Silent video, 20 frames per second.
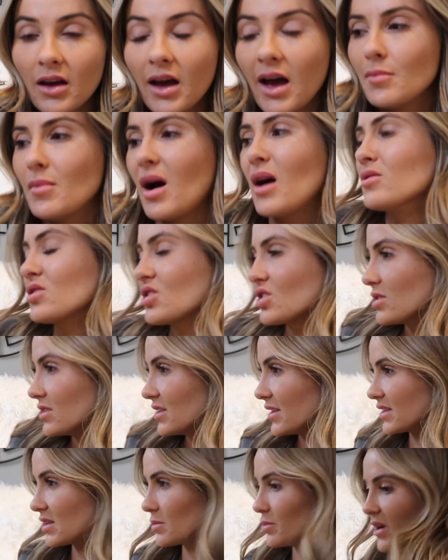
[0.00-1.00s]
Um, I was
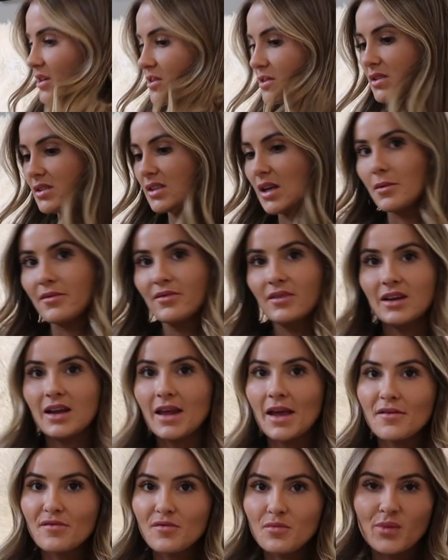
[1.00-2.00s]
shooting some pictures today with
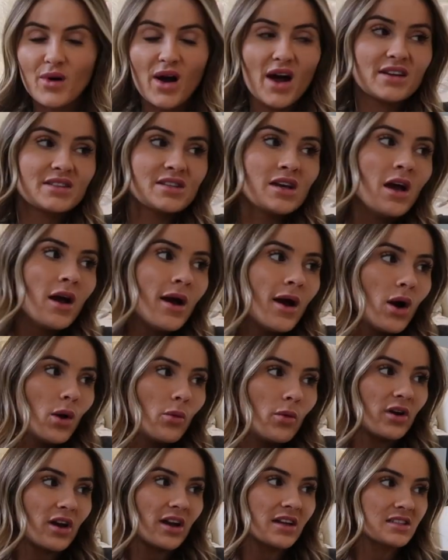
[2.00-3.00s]
Liv, but
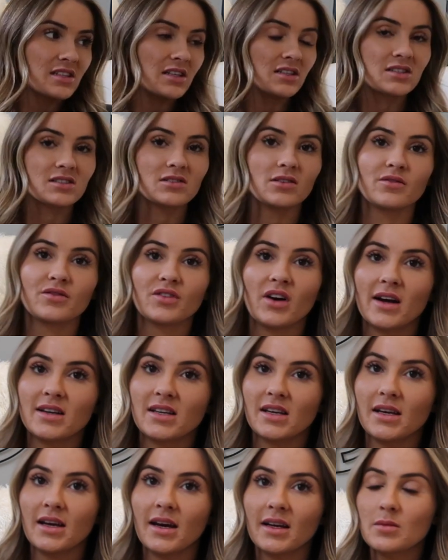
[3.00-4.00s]
we're going to London on
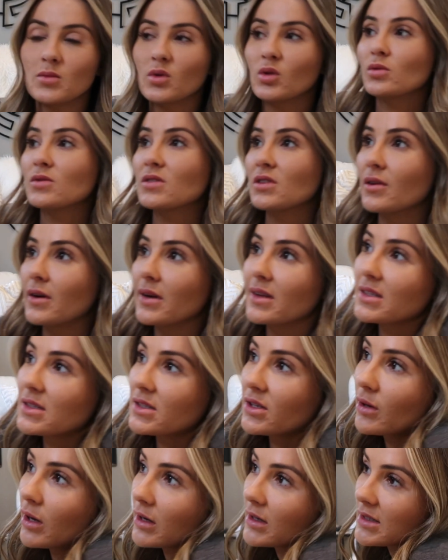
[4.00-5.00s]
Friday and I'm also
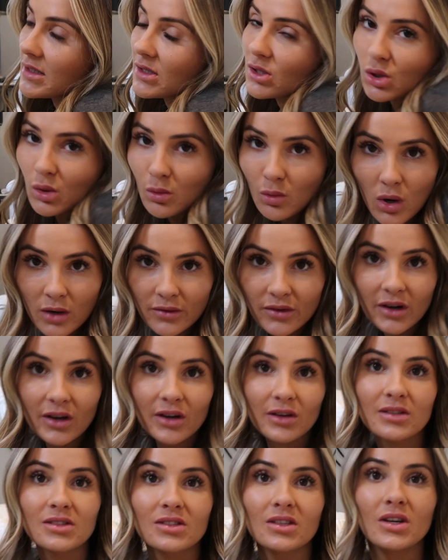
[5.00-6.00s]
into London
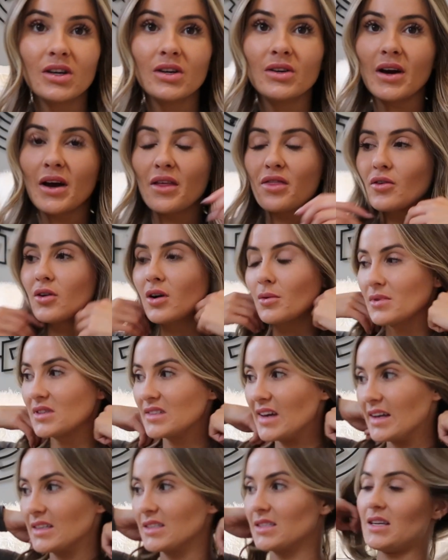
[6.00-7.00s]
tomorrow. So I thought I would
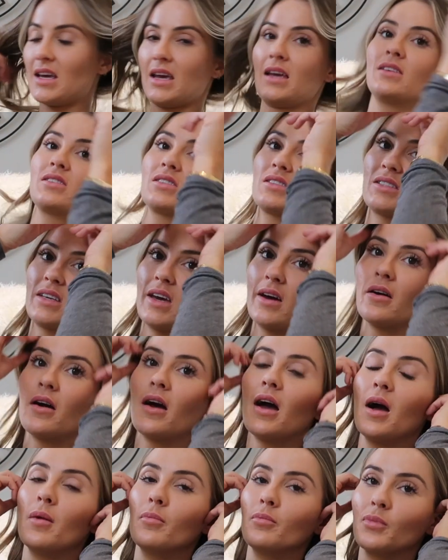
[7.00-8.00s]
take today and just
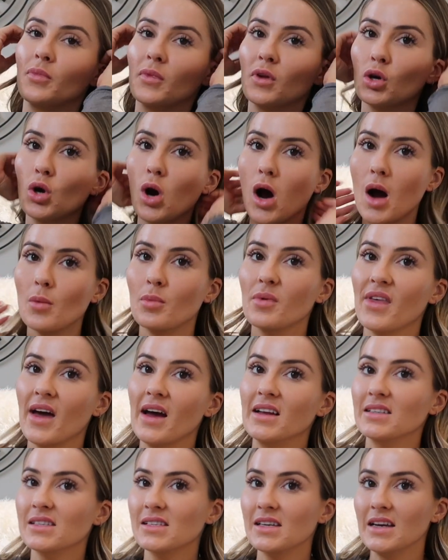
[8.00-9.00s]
get um, caught up with
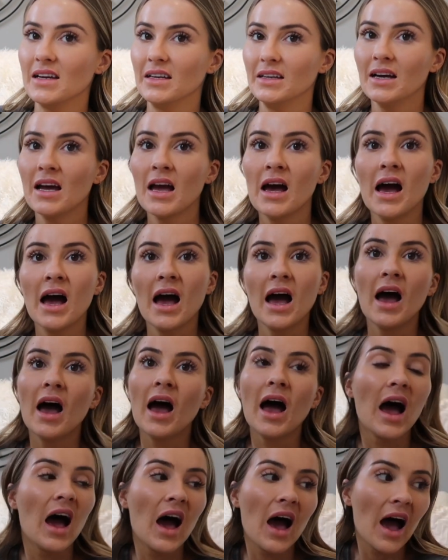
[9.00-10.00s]
editing
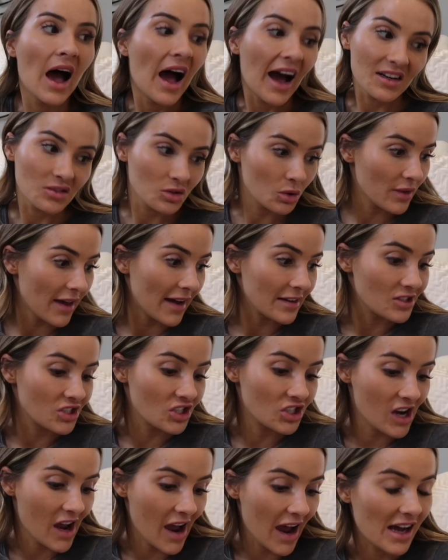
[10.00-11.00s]
and all that
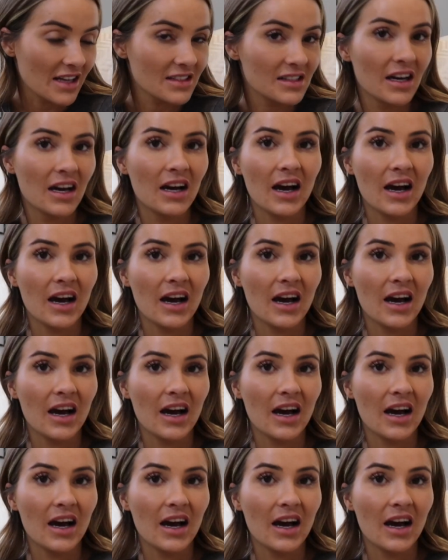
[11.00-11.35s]
jazz.